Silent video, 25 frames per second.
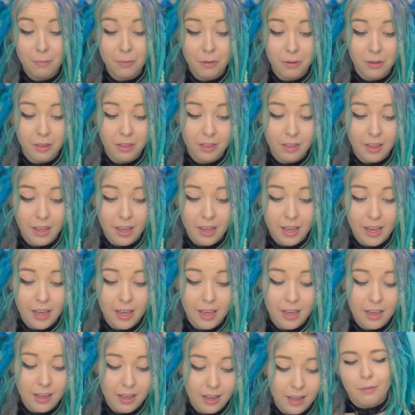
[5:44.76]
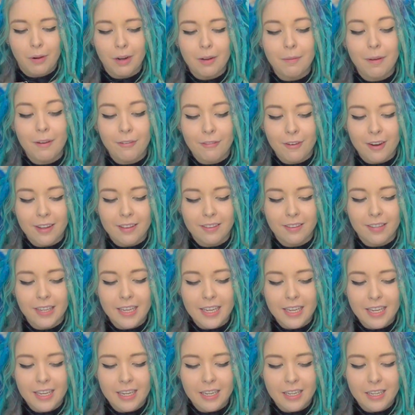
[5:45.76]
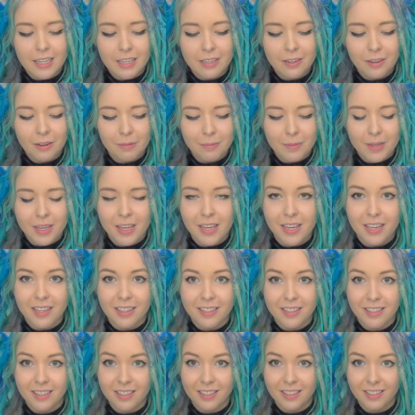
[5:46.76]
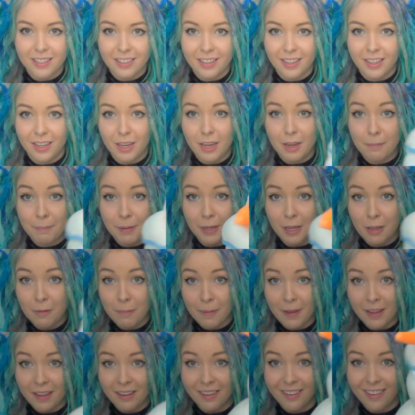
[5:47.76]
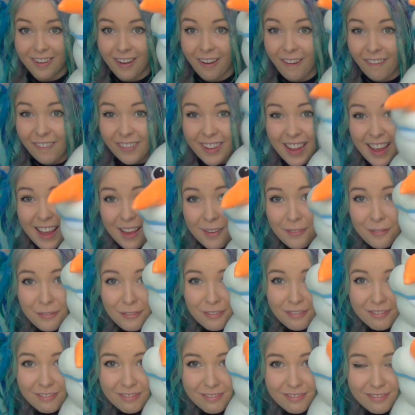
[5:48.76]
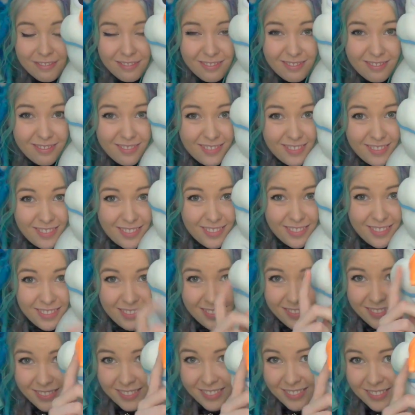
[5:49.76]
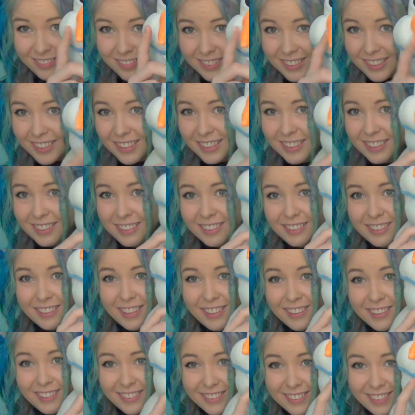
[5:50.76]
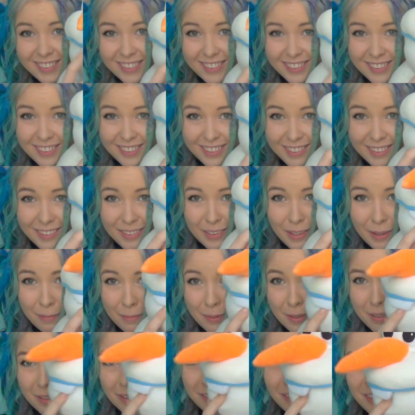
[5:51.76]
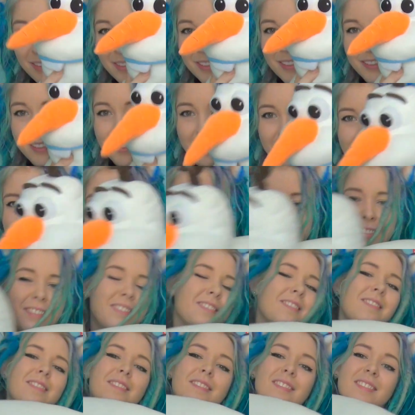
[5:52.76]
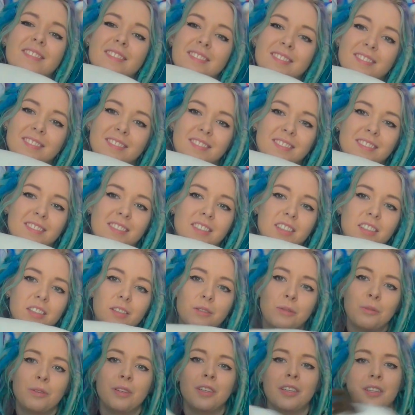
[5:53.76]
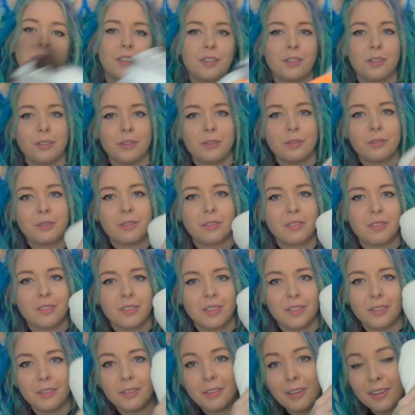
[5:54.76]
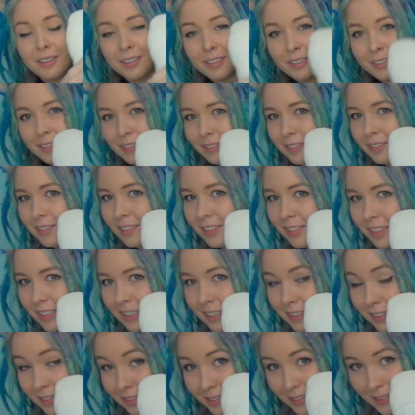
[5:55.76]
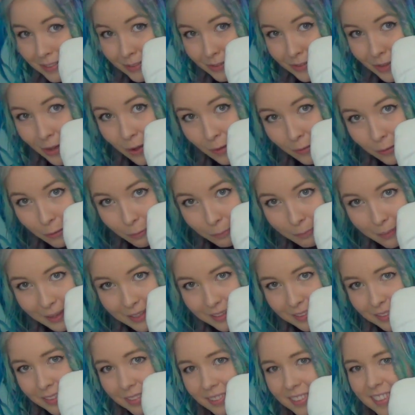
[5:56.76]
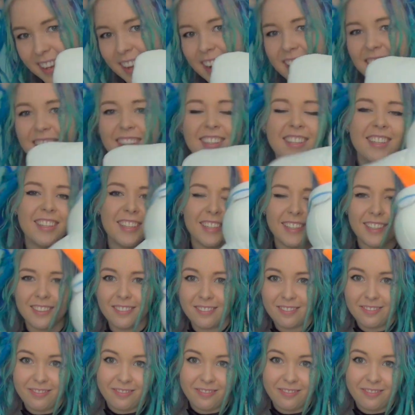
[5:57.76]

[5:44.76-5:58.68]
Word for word: birthday, one of my friends, he got me a pillow pet Olaf Mm-hmm. little nose, little derpy tooth. He's really cute. He's got little little cold buttons down in here.